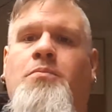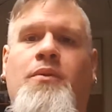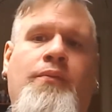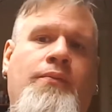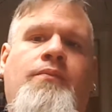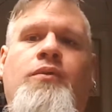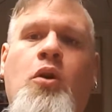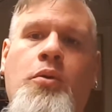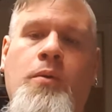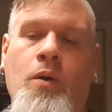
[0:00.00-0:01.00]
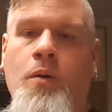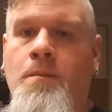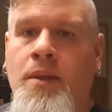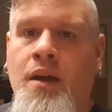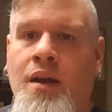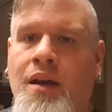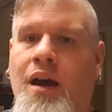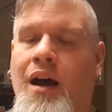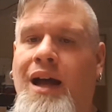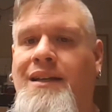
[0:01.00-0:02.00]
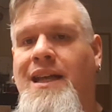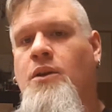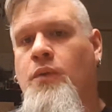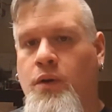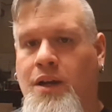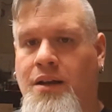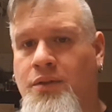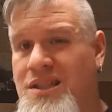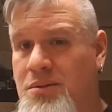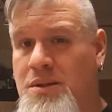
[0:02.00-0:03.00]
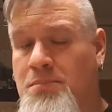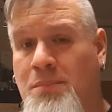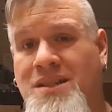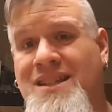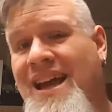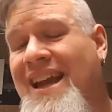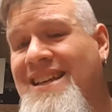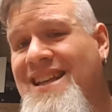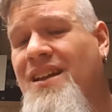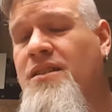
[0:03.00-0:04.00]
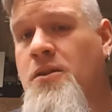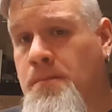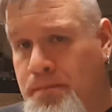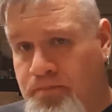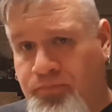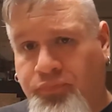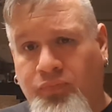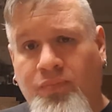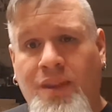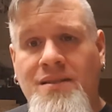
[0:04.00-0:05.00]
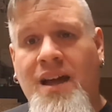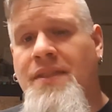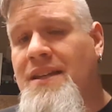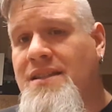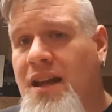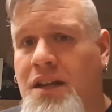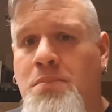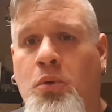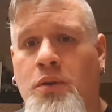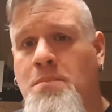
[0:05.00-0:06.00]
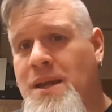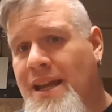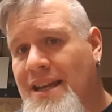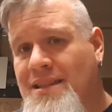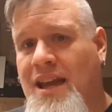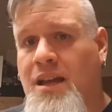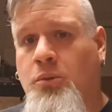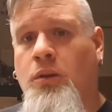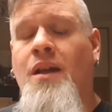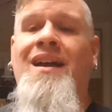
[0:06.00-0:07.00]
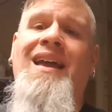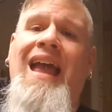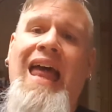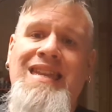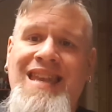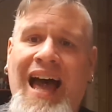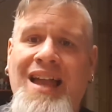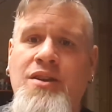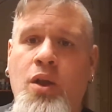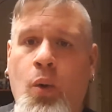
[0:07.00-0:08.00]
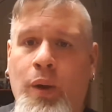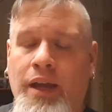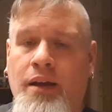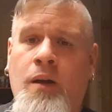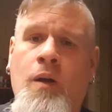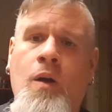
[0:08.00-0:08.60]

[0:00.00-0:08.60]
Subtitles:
you flow through and get over kind of some of those bumps. Because I can tell you, nothing sucks more than being at a table and not knowing